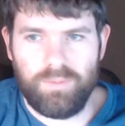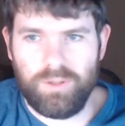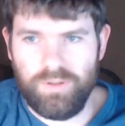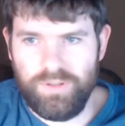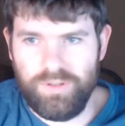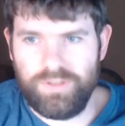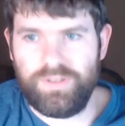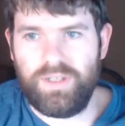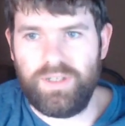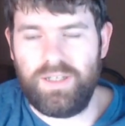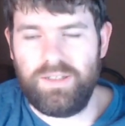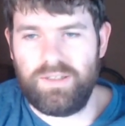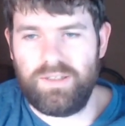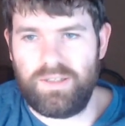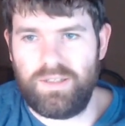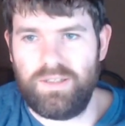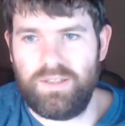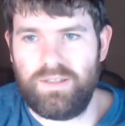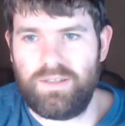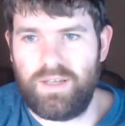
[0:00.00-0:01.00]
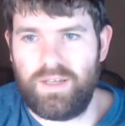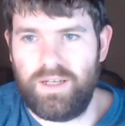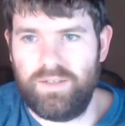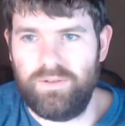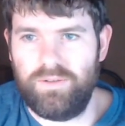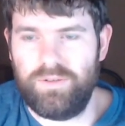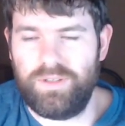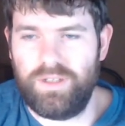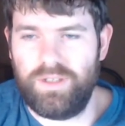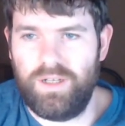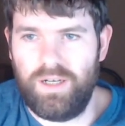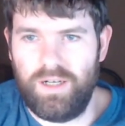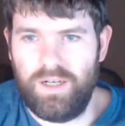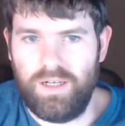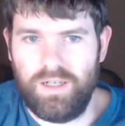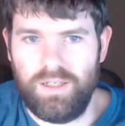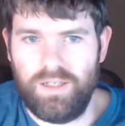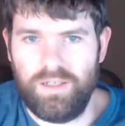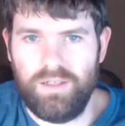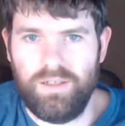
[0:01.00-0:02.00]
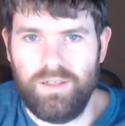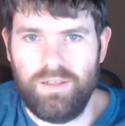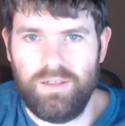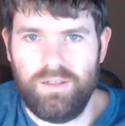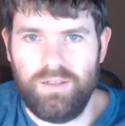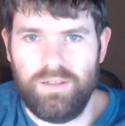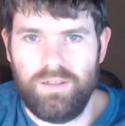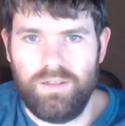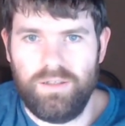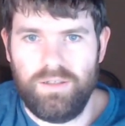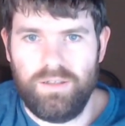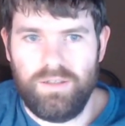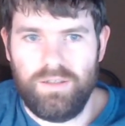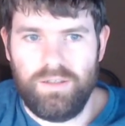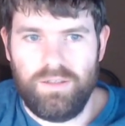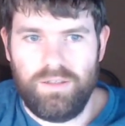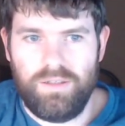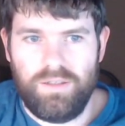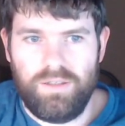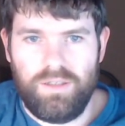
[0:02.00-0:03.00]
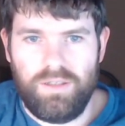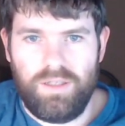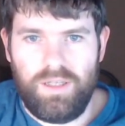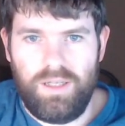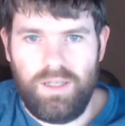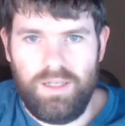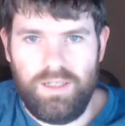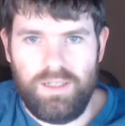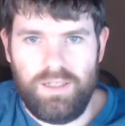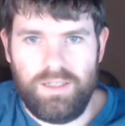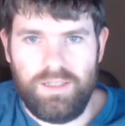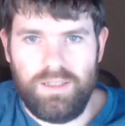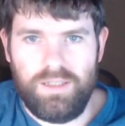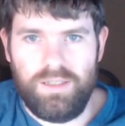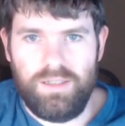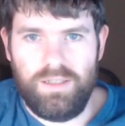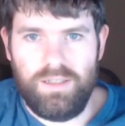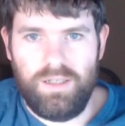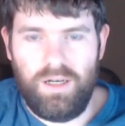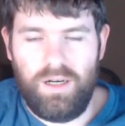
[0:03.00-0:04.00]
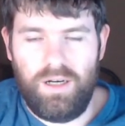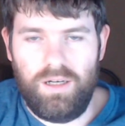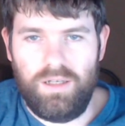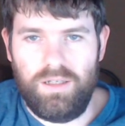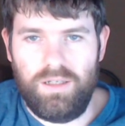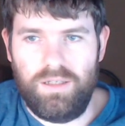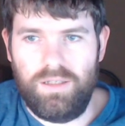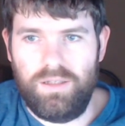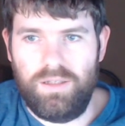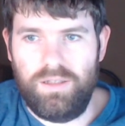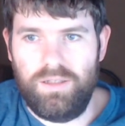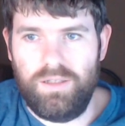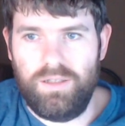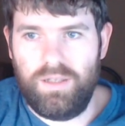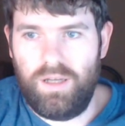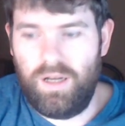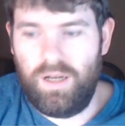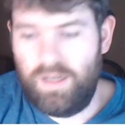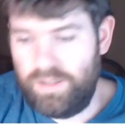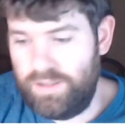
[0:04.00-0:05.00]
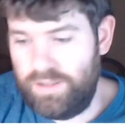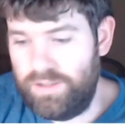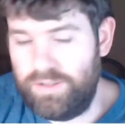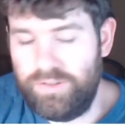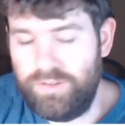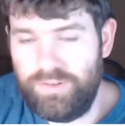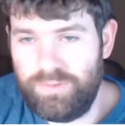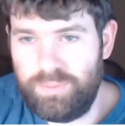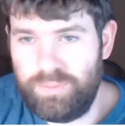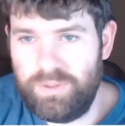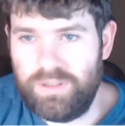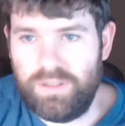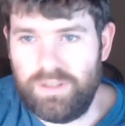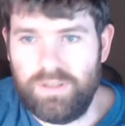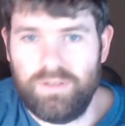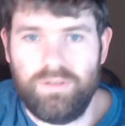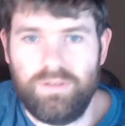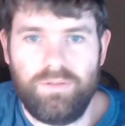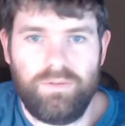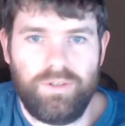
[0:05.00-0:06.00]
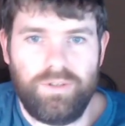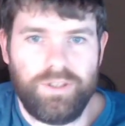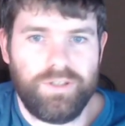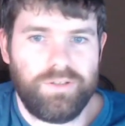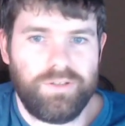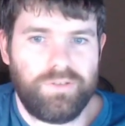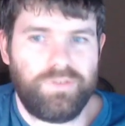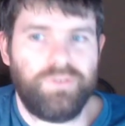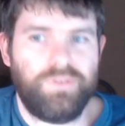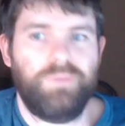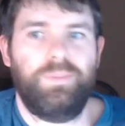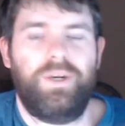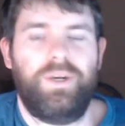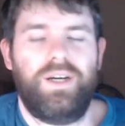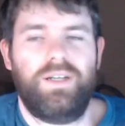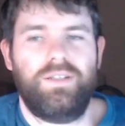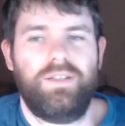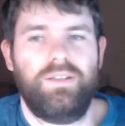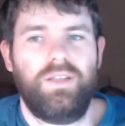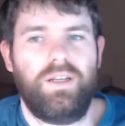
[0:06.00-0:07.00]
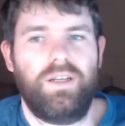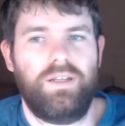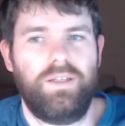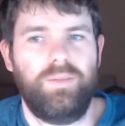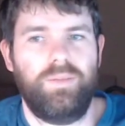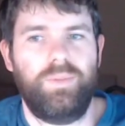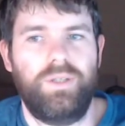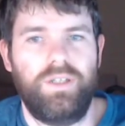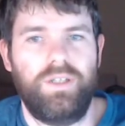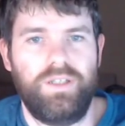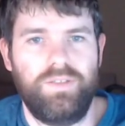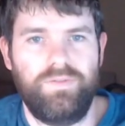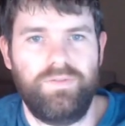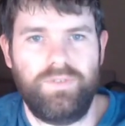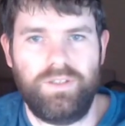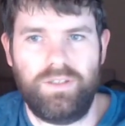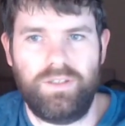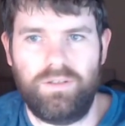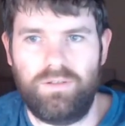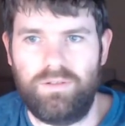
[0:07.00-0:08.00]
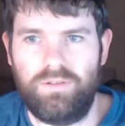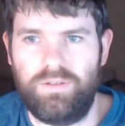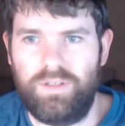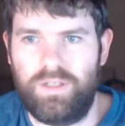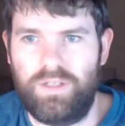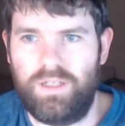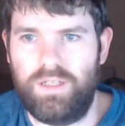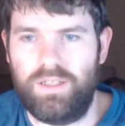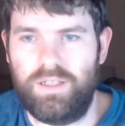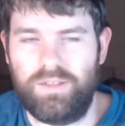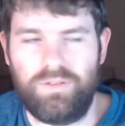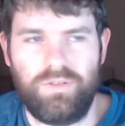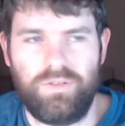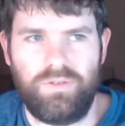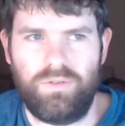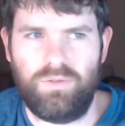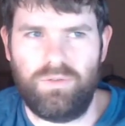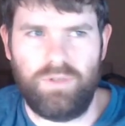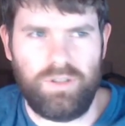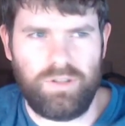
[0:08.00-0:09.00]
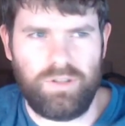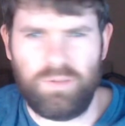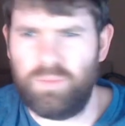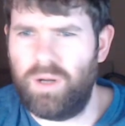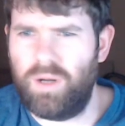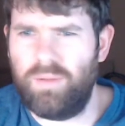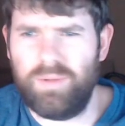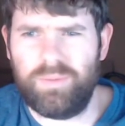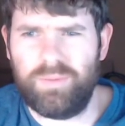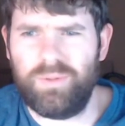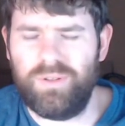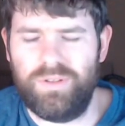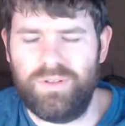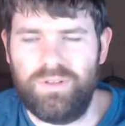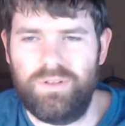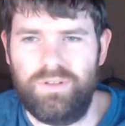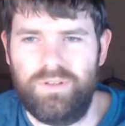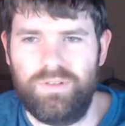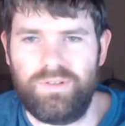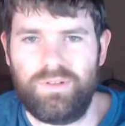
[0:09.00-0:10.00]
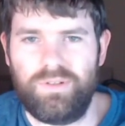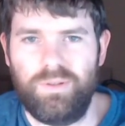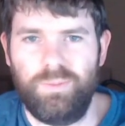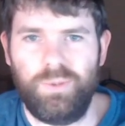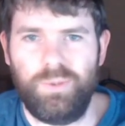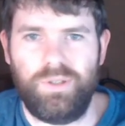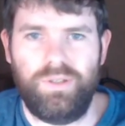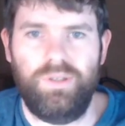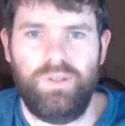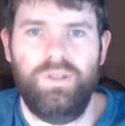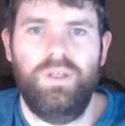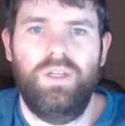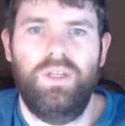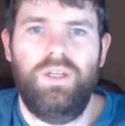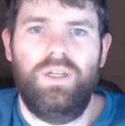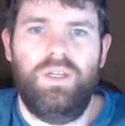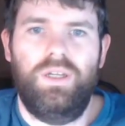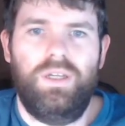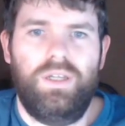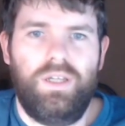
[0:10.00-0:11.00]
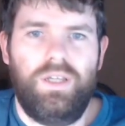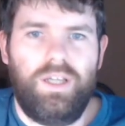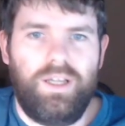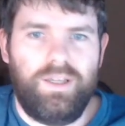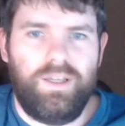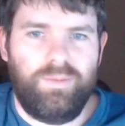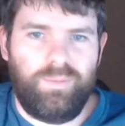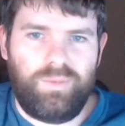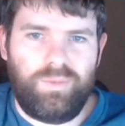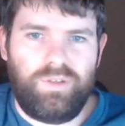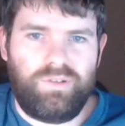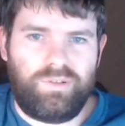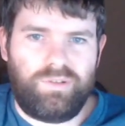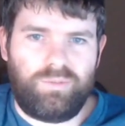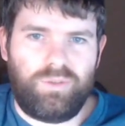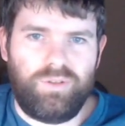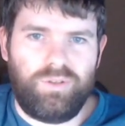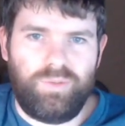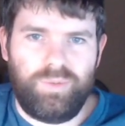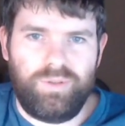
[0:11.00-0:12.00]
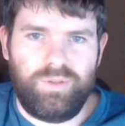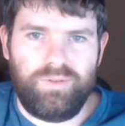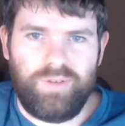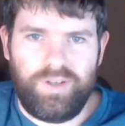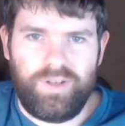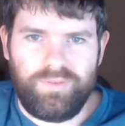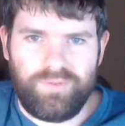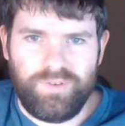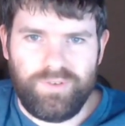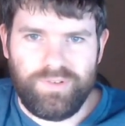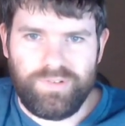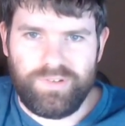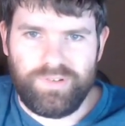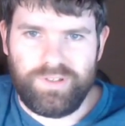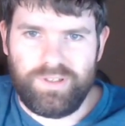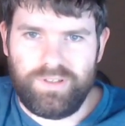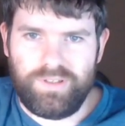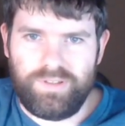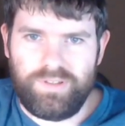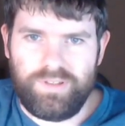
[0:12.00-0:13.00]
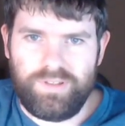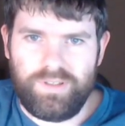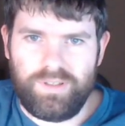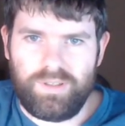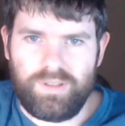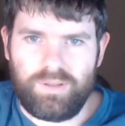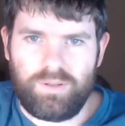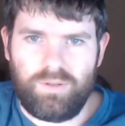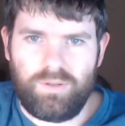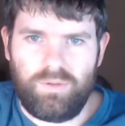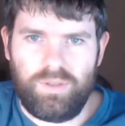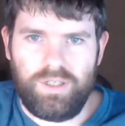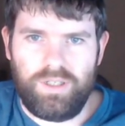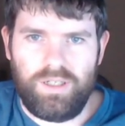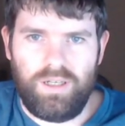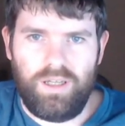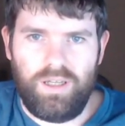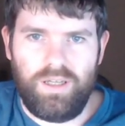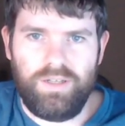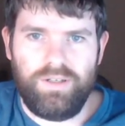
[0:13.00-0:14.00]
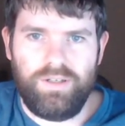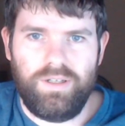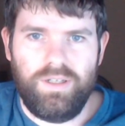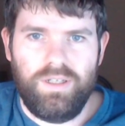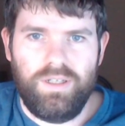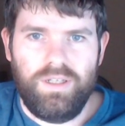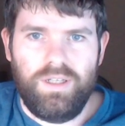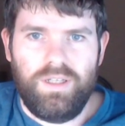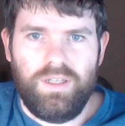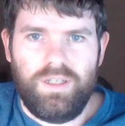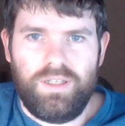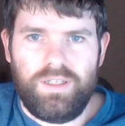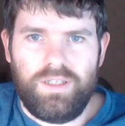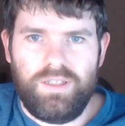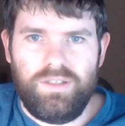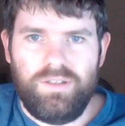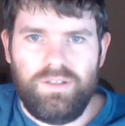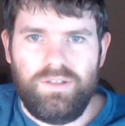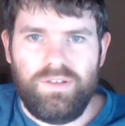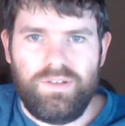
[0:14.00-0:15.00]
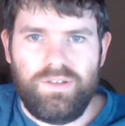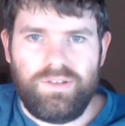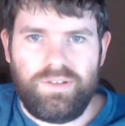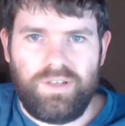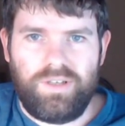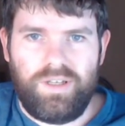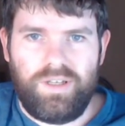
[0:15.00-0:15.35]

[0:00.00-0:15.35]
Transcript: test this out on an ESP, right? So part of that API video that I linked to, and I should probably put in the description, because I'm going to be referencing it quite a lot, is